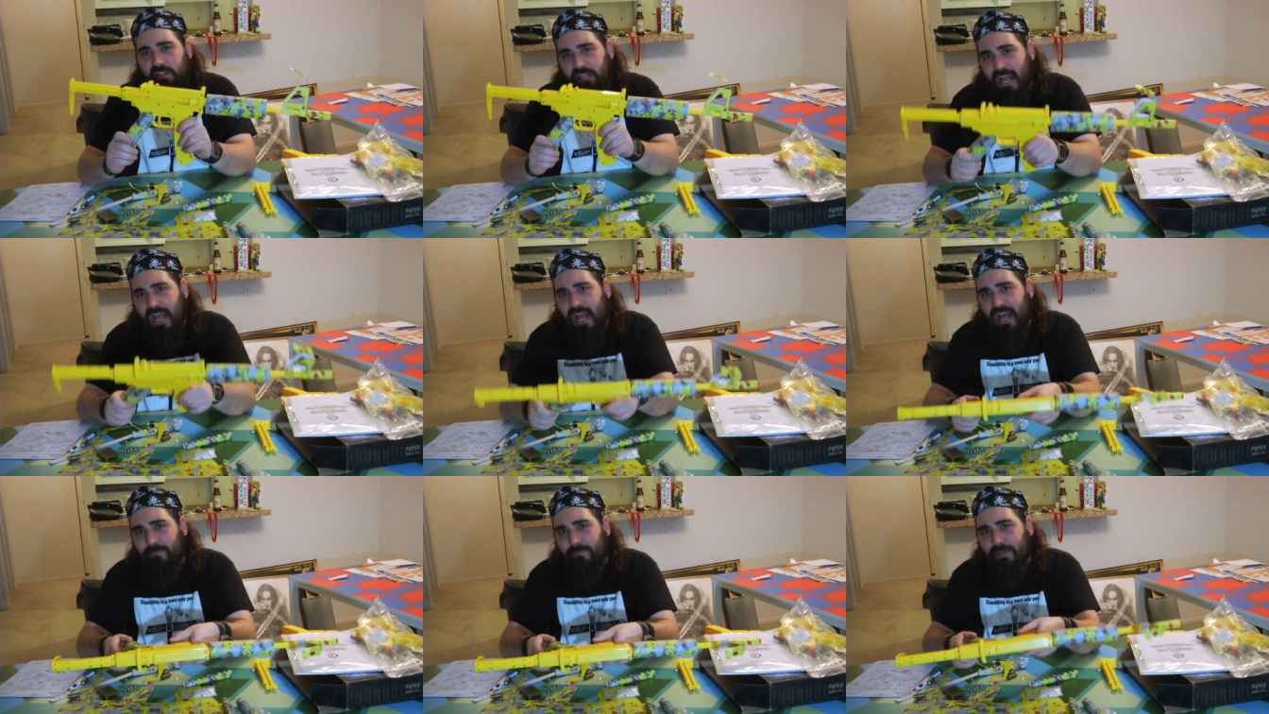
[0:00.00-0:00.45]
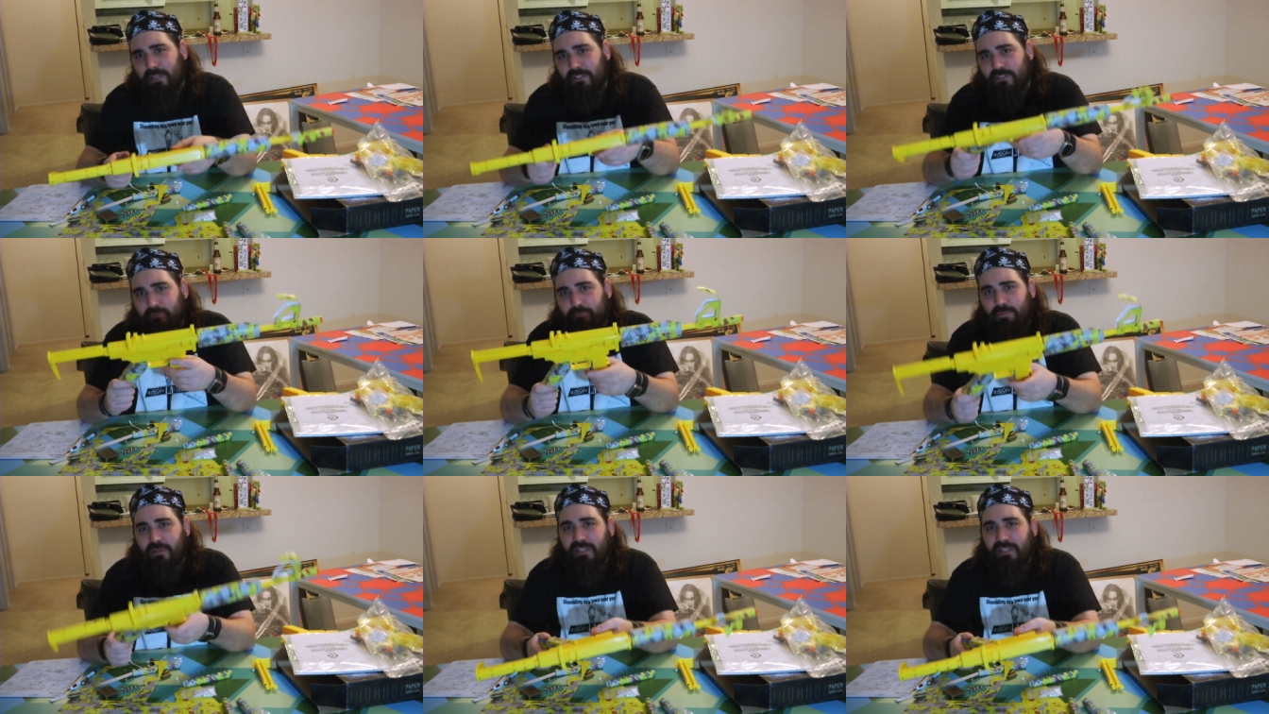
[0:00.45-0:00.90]
the
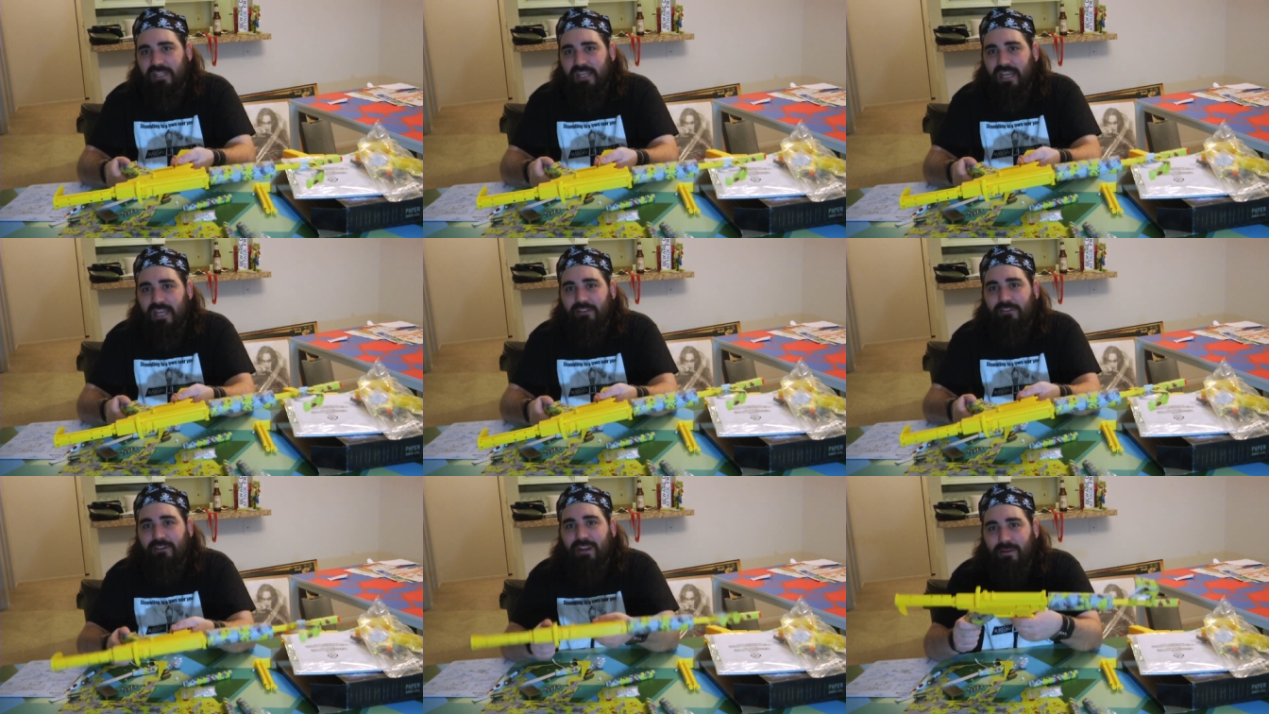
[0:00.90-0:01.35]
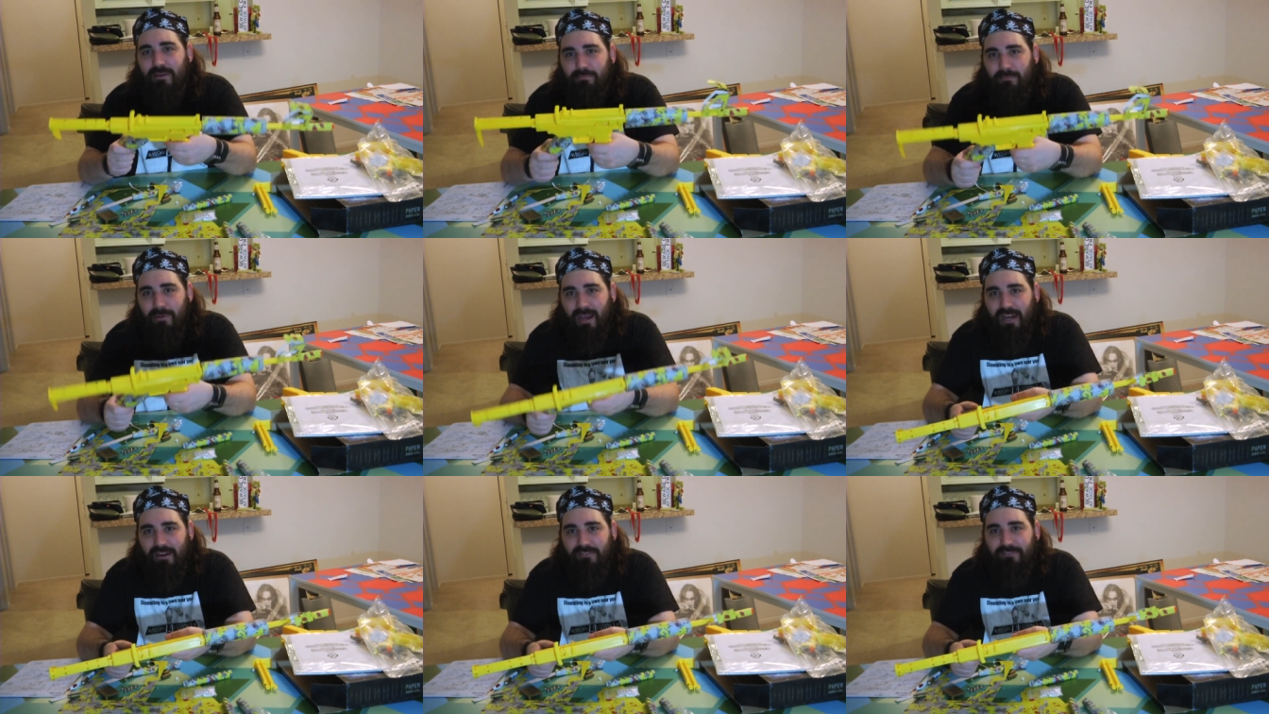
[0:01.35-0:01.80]
hobbyist to put together
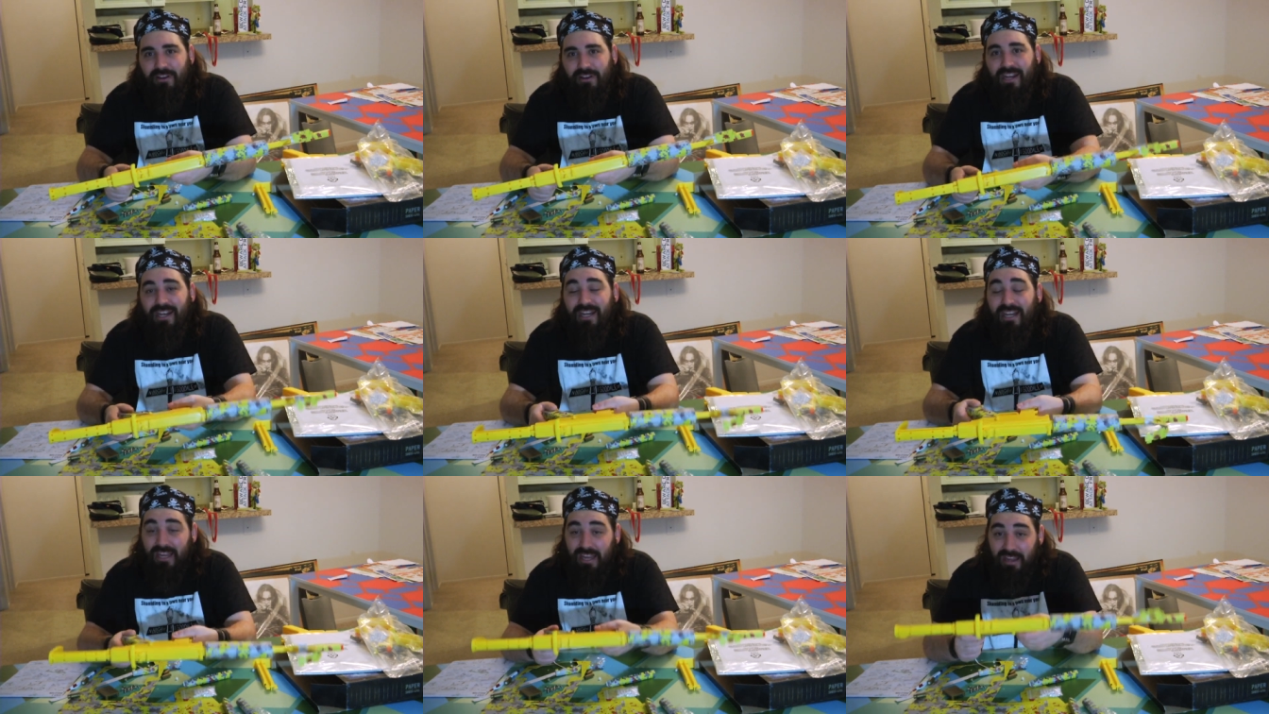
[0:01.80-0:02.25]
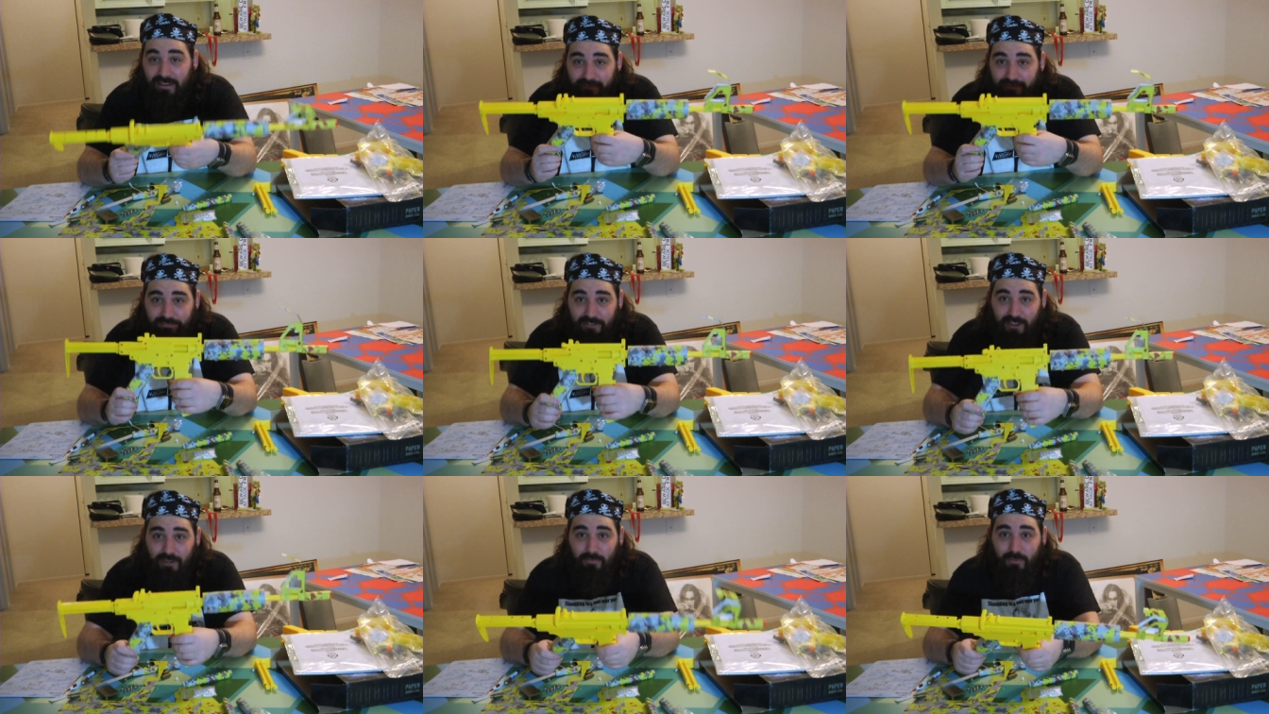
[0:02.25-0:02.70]
and modify it and have
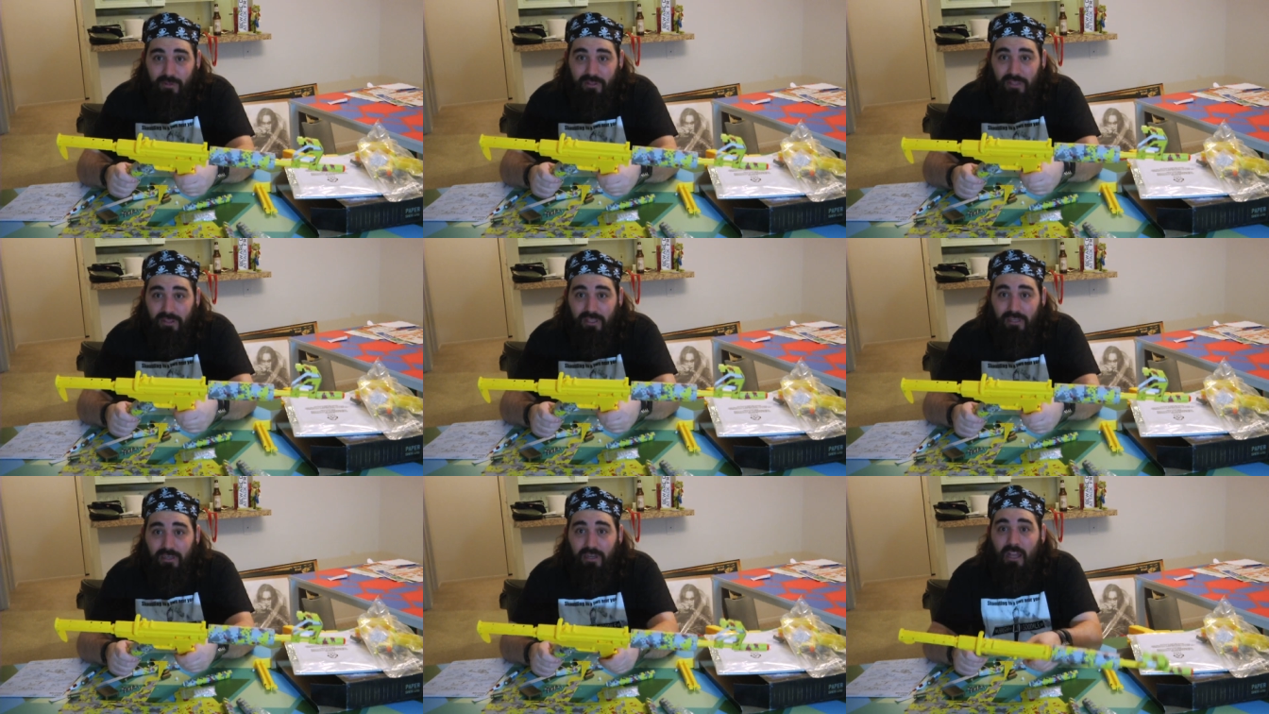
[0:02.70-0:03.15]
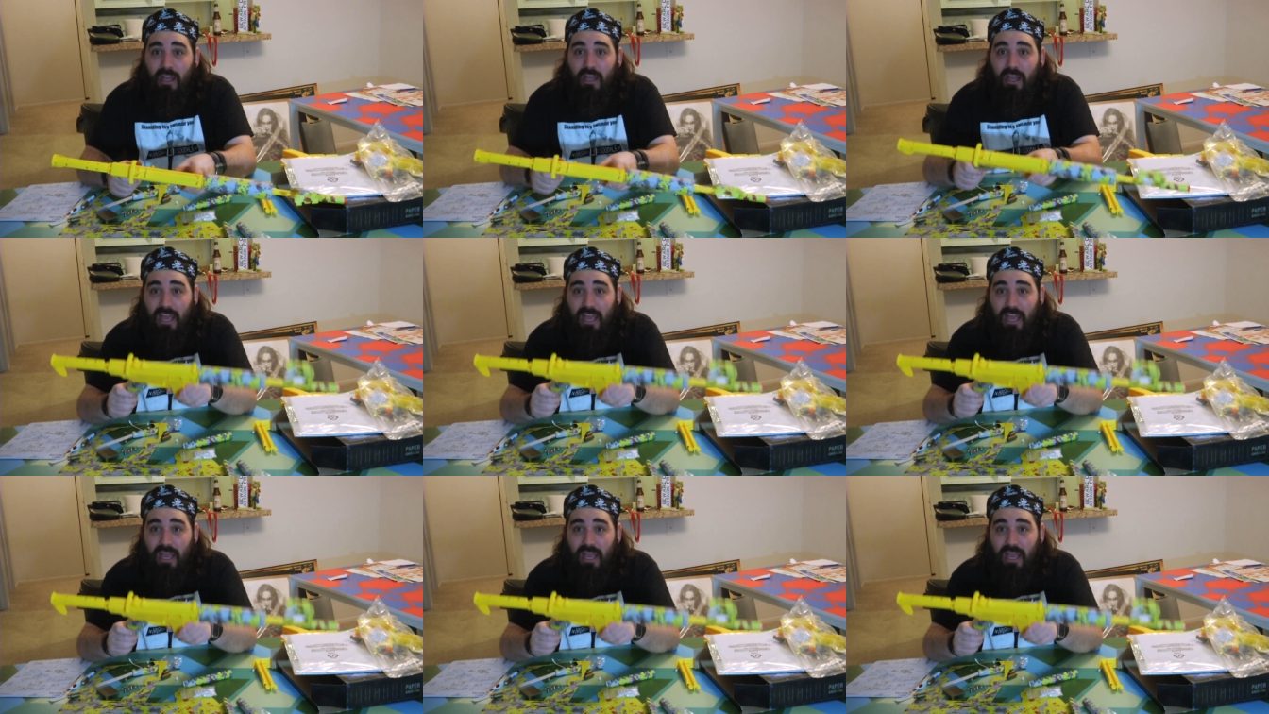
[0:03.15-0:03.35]
fun with it,